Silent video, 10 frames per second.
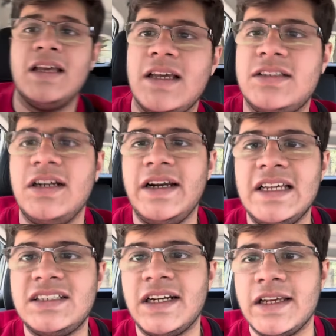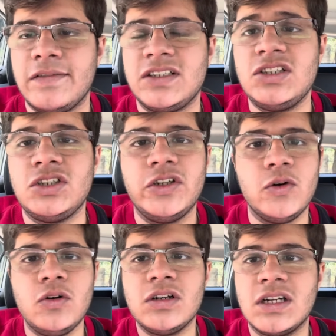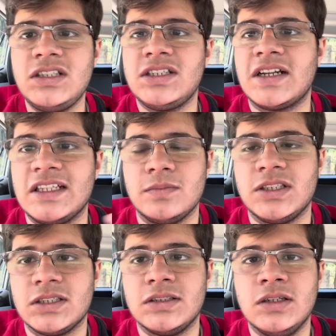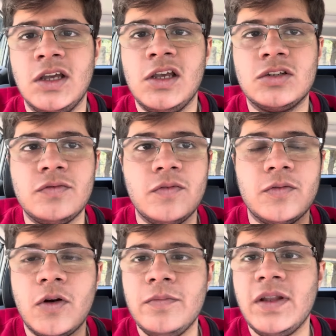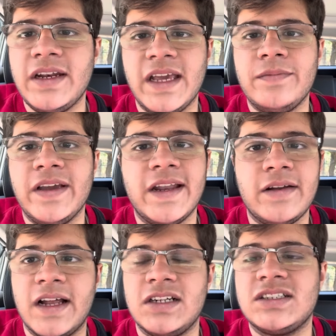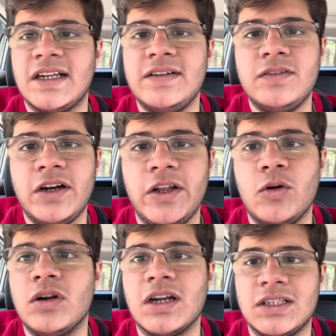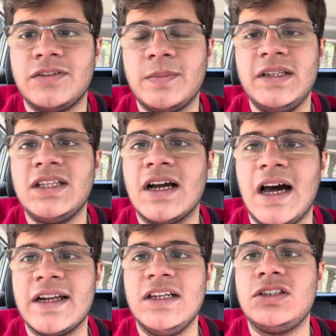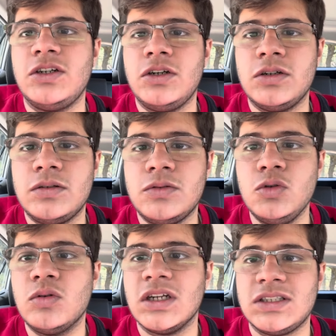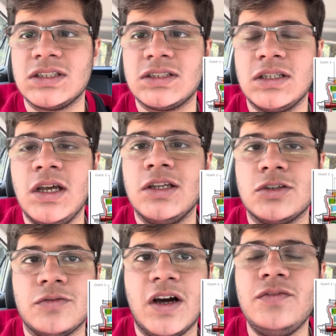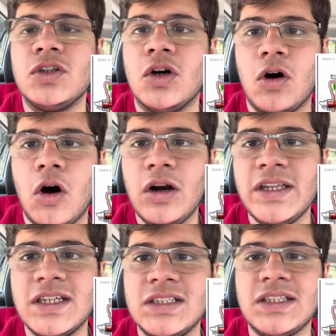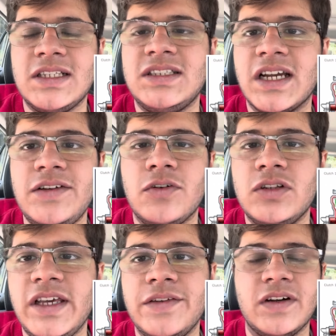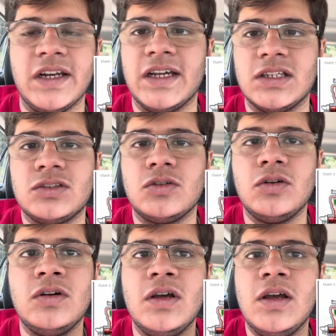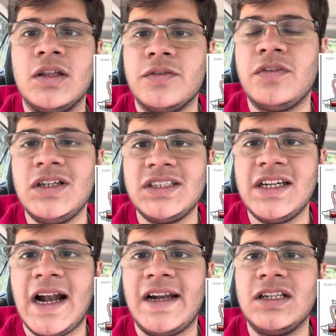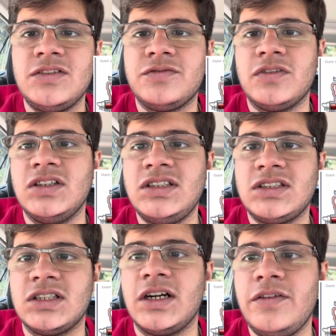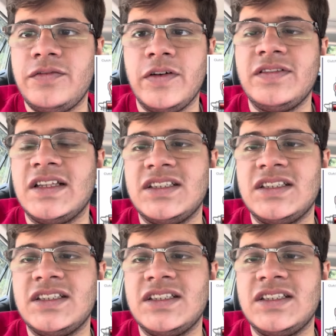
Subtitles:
is the DCT, which is dual clutch transmission. So from the name we can understand the dual clutch, which means the car gets two clutches. So one for the odd gears and second for the even gears. So the first gear handles first, third, fifth and